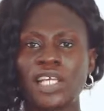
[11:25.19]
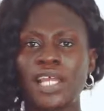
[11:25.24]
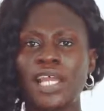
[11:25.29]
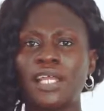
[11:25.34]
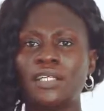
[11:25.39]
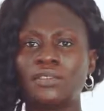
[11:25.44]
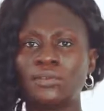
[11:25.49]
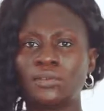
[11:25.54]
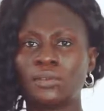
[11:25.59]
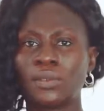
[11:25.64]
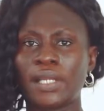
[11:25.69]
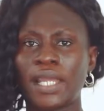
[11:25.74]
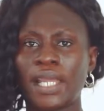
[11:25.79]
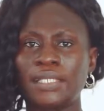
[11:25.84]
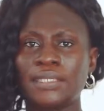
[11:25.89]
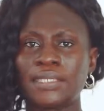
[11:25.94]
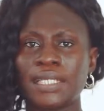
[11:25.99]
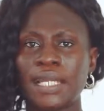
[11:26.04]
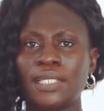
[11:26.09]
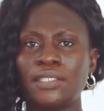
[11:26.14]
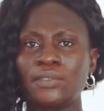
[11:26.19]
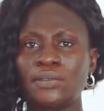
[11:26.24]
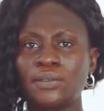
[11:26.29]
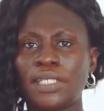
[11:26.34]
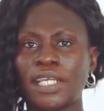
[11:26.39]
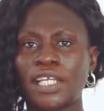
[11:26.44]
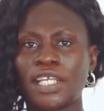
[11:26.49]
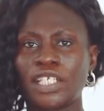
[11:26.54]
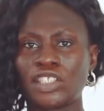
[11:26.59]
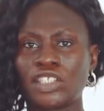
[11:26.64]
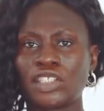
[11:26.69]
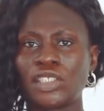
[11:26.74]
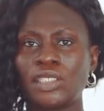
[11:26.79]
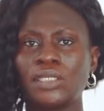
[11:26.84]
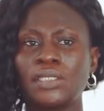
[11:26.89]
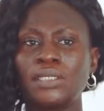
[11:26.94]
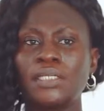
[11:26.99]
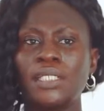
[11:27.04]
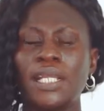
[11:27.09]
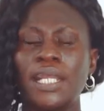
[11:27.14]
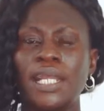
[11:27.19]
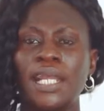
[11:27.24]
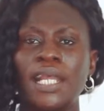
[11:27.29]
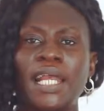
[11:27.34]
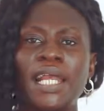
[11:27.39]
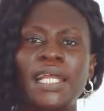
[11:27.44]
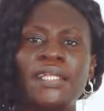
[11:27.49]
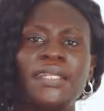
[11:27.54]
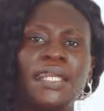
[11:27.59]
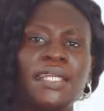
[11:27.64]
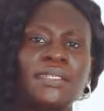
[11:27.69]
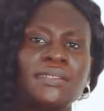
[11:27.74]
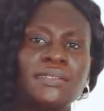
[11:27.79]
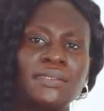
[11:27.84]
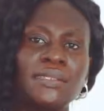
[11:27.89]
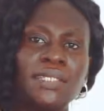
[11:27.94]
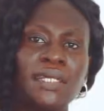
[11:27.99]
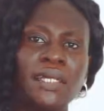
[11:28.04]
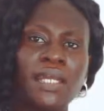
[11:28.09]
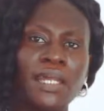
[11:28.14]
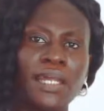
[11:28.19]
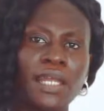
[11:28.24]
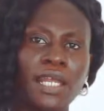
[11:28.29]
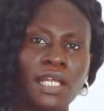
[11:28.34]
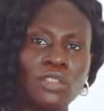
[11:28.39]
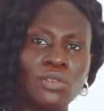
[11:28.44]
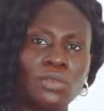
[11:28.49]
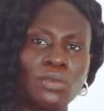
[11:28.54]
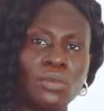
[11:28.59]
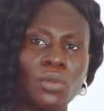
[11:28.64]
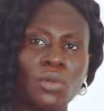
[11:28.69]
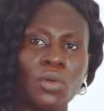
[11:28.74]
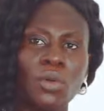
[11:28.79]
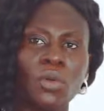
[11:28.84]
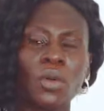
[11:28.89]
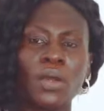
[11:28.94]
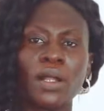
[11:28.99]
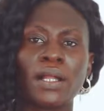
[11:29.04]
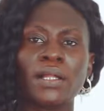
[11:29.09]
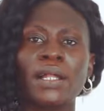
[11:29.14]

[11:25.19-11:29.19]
air to enter into the kitchen and then still air to go